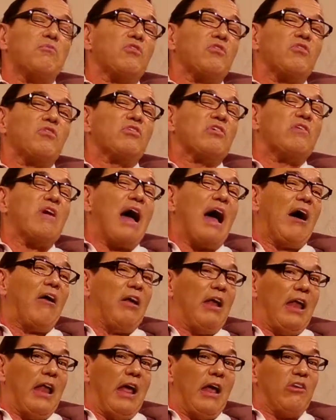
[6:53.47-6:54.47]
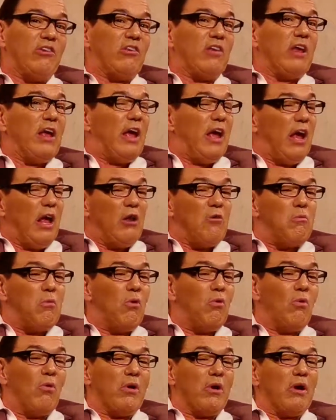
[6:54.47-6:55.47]
sort of outlet in
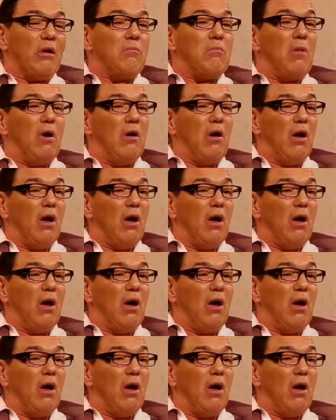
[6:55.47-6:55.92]
Morecambe.